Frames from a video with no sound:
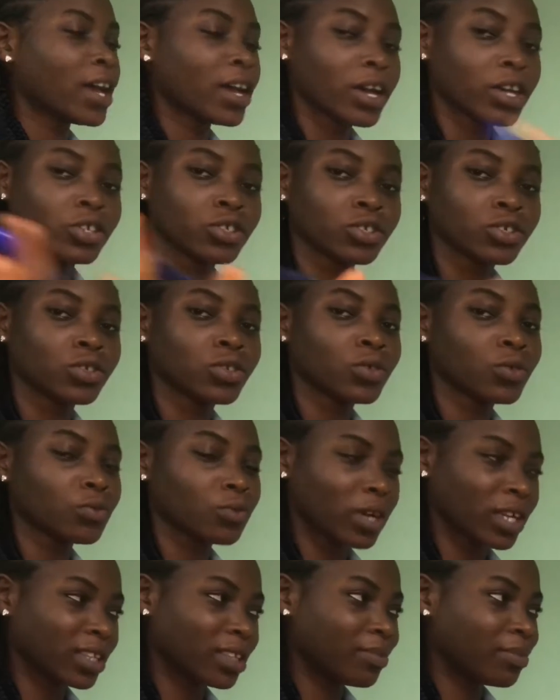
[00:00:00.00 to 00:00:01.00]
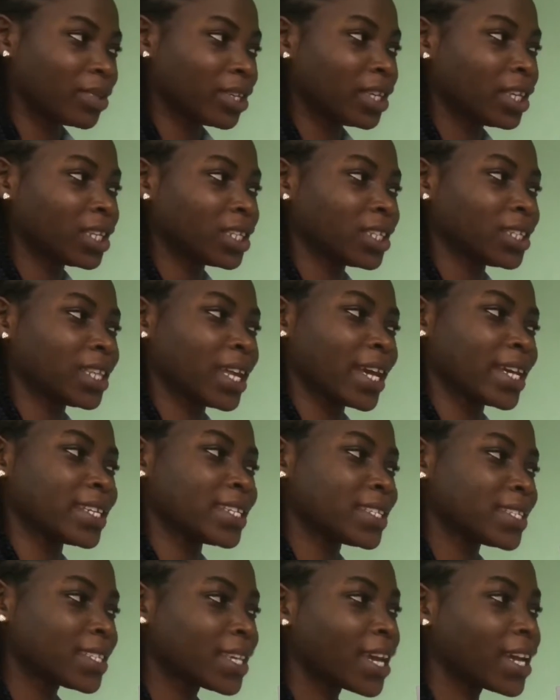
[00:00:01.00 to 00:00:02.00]
and you know at the beginning I
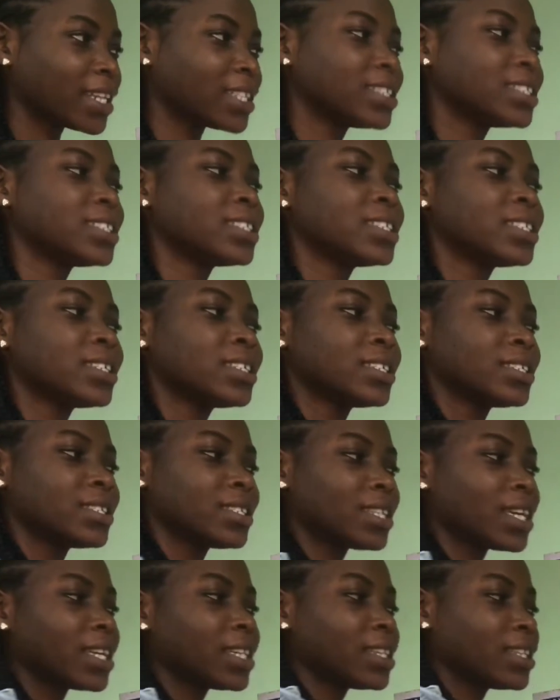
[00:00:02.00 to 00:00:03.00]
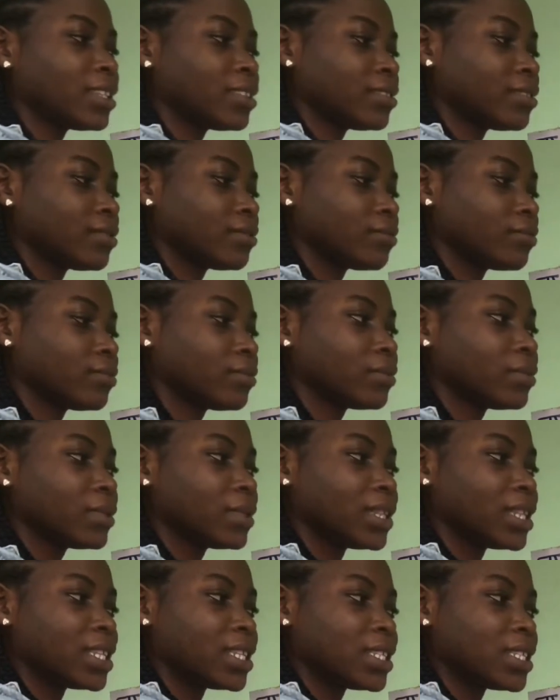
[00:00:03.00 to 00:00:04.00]
said 10
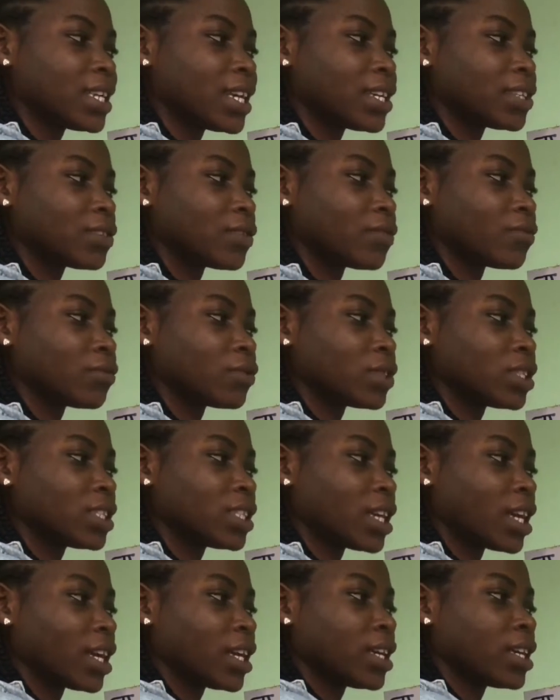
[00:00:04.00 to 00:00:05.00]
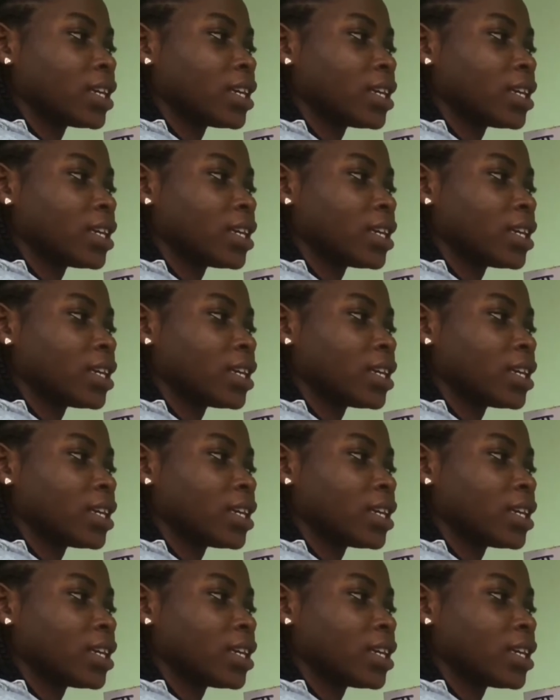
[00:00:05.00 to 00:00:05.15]
liters of water,